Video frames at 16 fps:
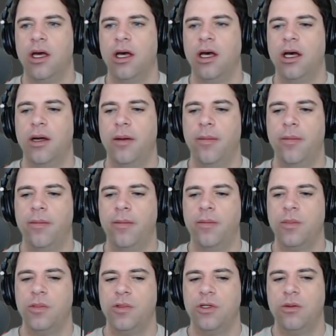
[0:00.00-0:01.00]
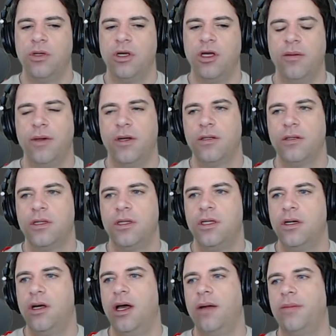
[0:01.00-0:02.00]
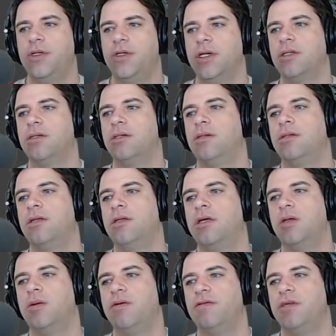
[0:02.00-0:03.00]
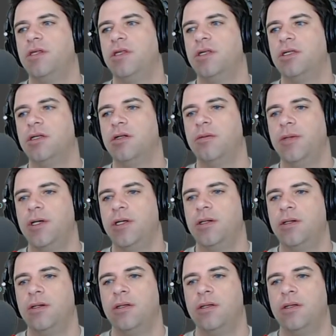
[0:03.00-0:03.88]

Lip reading: Do we care about the object now that we've seen this a little bit?